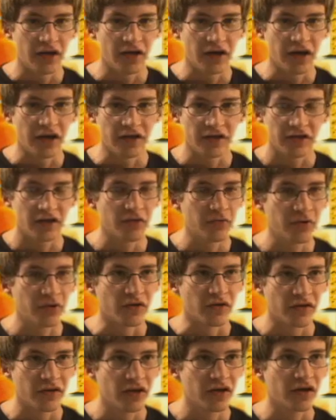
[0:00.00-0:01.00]
Anything we
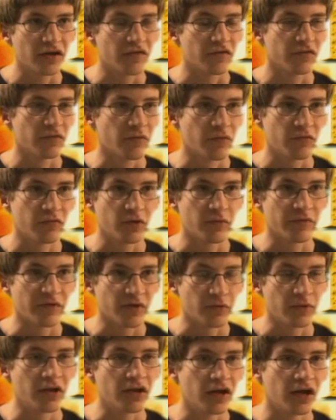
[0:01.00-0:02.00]
could think of from the films
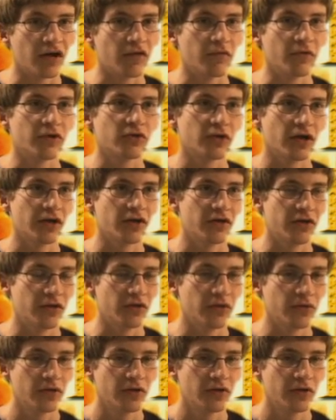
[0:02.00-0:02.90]
that we love, we tried to do.